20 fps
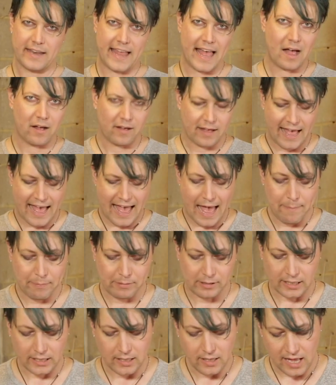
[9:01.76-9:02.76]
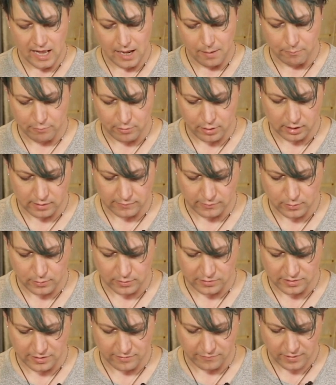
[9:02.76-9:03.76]
Now, happily, Humbrol, of
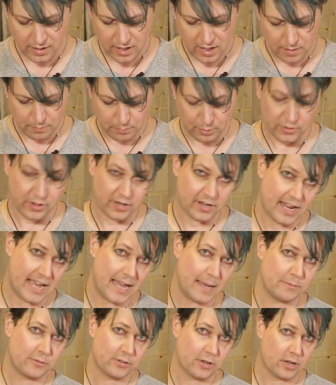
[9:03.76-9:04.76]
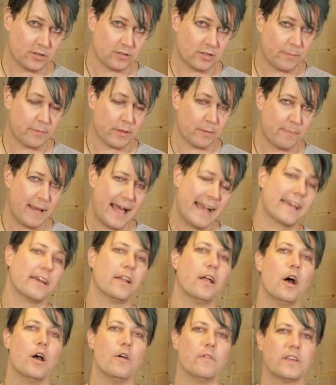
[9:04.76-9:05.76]
course, have put the names on top of the
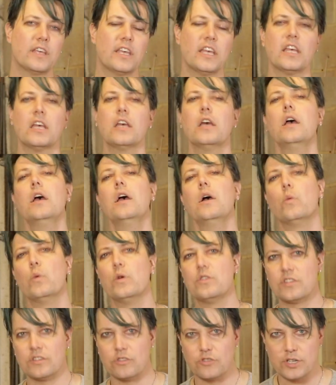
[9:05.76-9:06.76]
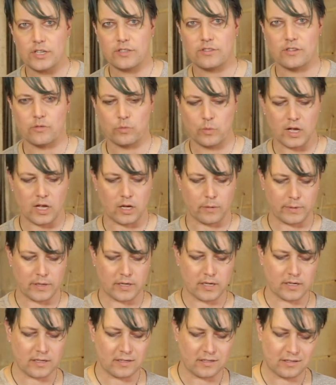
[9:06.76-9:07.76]
packet over here, which is just as well
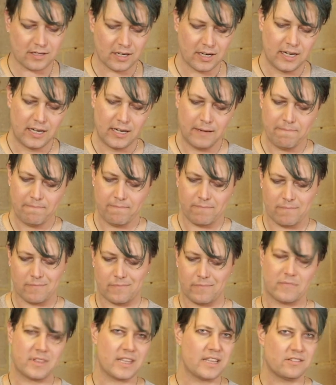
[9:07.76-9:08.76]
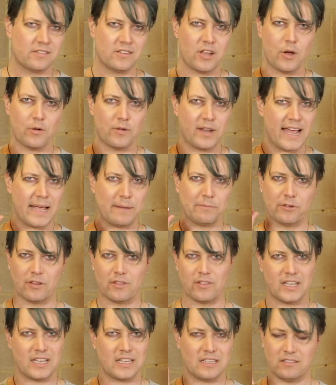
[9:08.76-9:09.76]
because there's no names
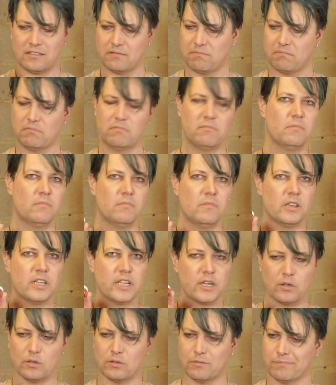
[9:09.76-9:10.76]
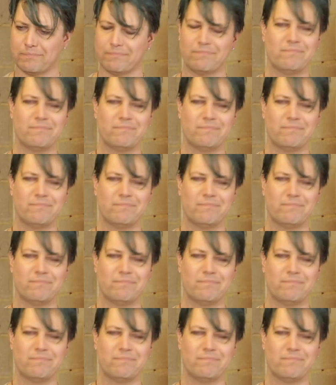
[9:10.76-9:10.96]
on these little